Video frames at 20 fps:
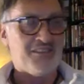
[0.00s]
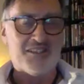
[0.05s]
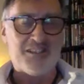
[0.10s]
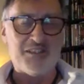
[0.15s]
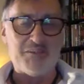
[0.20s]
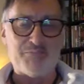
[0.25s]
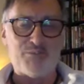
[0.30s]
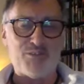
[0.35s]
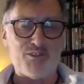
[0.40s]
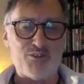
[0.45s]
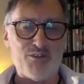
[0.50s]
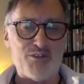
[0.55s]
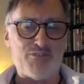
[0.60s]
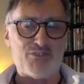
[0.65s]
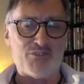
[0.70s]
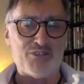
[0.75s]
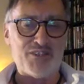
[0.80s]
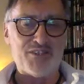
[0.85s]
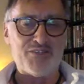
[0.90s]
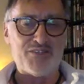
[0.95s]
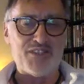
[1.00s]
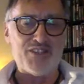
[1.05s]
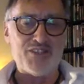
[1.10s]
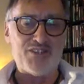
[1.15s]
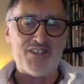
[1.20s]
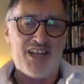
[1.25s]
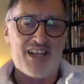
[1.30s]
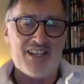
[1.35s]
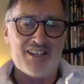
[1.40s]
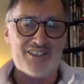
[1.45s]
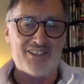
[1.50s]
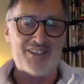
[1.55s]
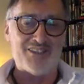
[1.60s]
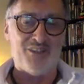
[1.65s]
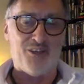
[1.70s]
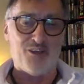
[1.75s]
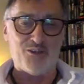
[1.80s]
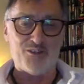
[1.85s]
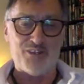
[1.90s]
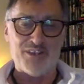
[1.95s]
the periphery of the Italian
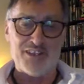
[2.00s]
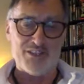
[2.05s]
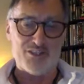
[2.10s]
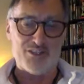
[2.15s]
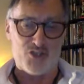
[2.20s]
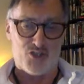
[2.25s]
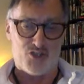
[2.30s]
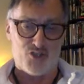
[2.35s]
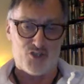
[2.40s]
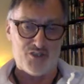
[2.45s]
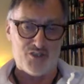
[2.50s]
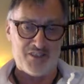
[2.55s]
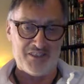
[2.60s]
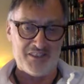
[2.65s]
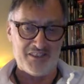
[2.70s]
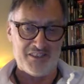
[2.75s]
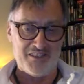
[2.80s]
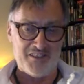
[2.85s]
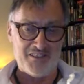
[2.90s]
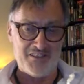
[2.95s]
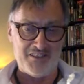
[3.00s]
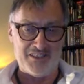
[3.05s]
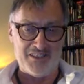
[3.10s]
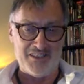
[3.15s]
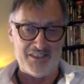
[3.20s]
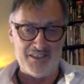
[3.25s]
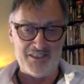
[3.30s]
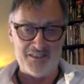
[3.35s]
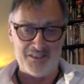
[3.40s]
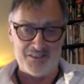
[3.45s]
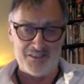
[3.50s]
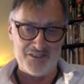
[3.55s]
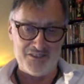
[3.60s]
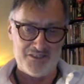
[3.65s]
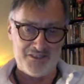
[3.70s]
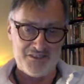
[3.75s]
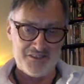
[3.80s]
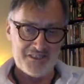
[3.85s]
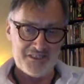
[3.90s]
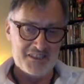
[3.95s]
horror industry in the 1980s